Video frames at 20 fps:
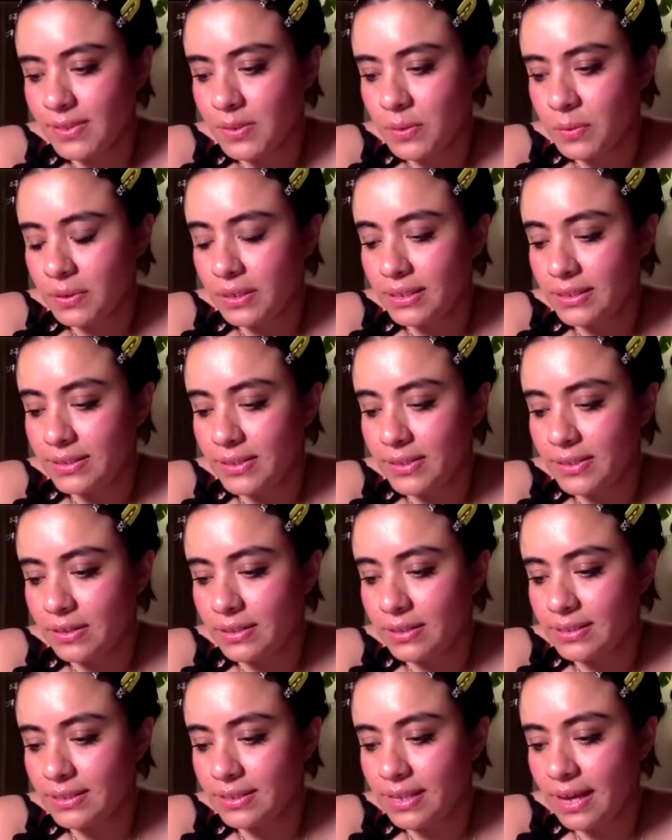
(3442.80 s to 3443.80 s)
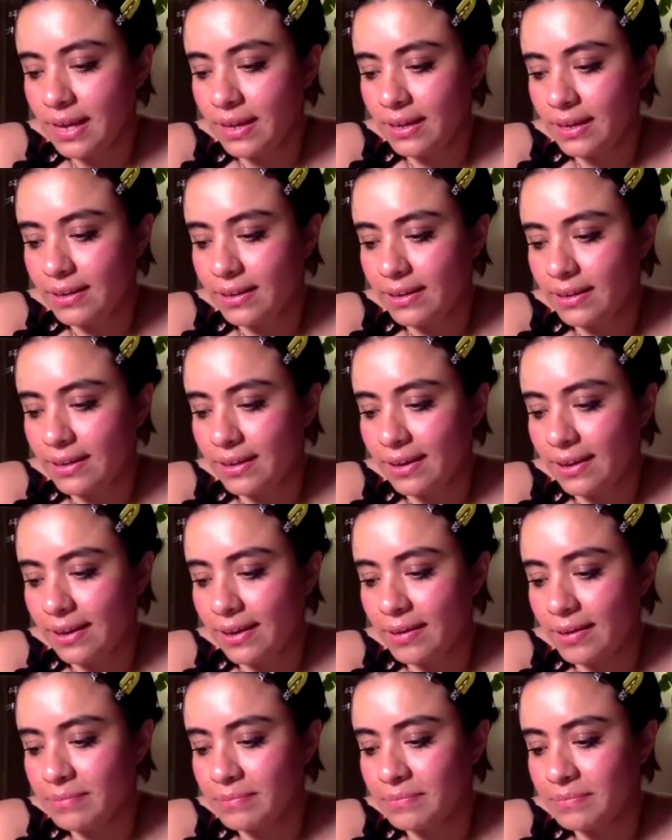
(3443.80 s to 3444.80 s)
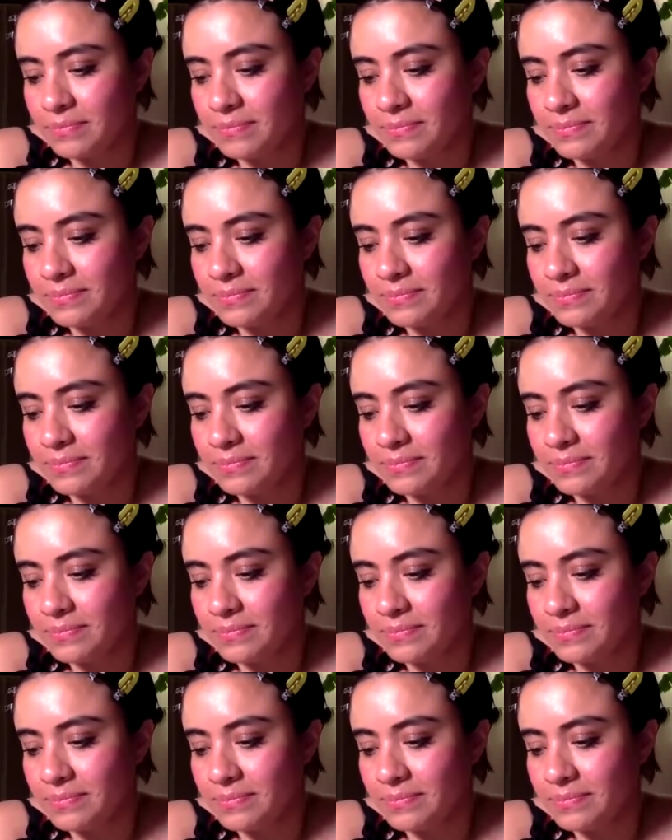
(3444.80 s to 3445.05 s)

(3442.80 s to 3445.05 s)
What is there to say? I've